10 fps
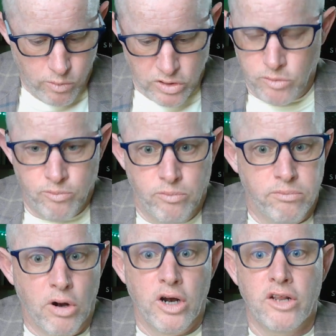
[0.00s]
was
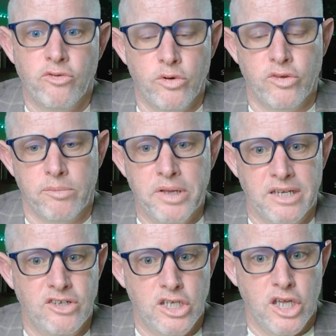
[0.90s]
burning through their
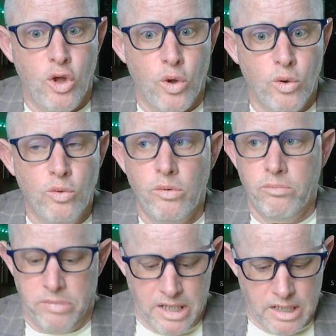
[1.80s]
PTO
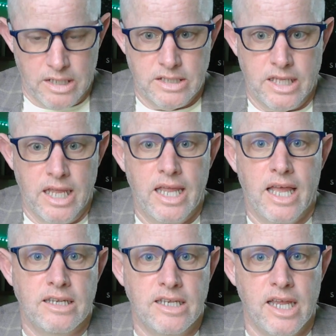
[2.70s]
because they
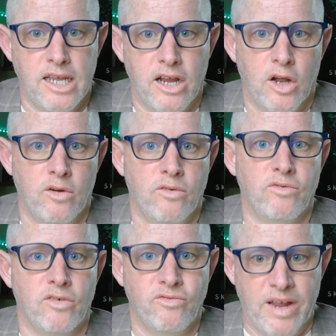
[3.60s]
had to take care
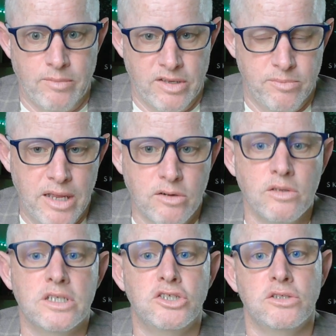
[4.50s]
of their family's
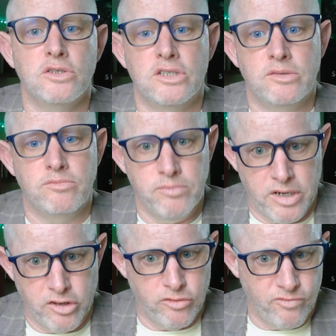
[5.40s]
medical issues
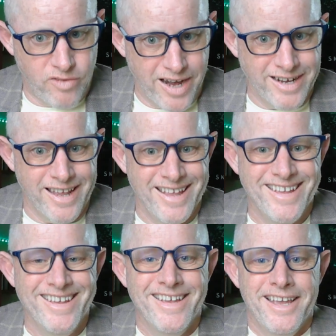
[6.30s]
Monday through
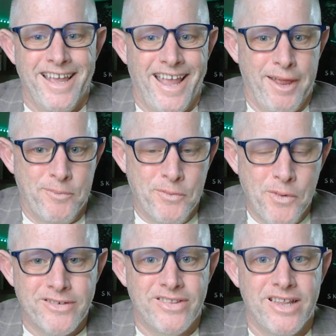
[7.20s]
Friday. And
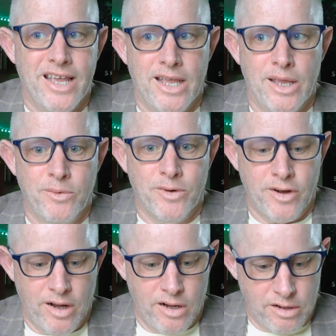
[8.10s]
once they
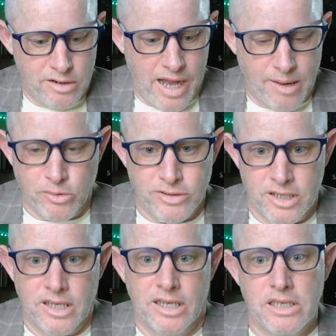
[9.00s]
were able
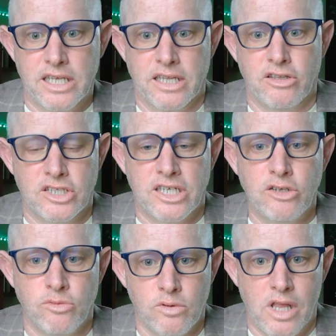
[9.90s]
to get the
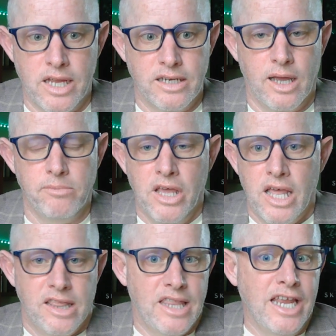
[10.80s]
schedule lined up,
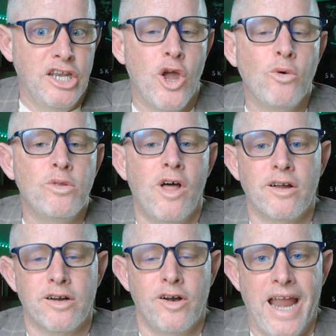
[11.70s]
they no
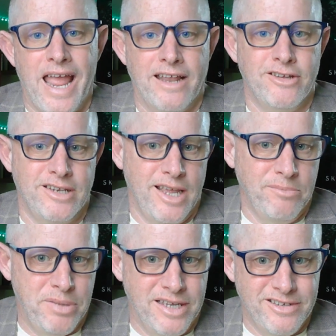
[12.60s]
longer had to
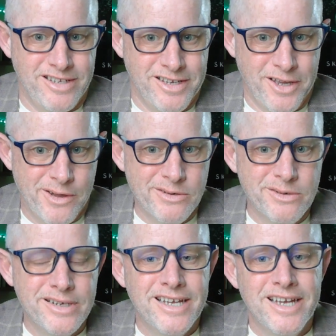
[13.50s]
take
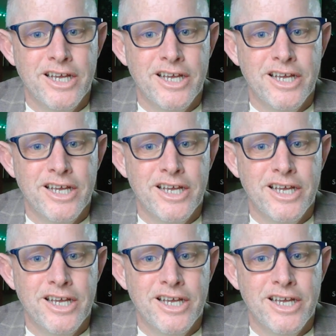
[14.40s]
PTO.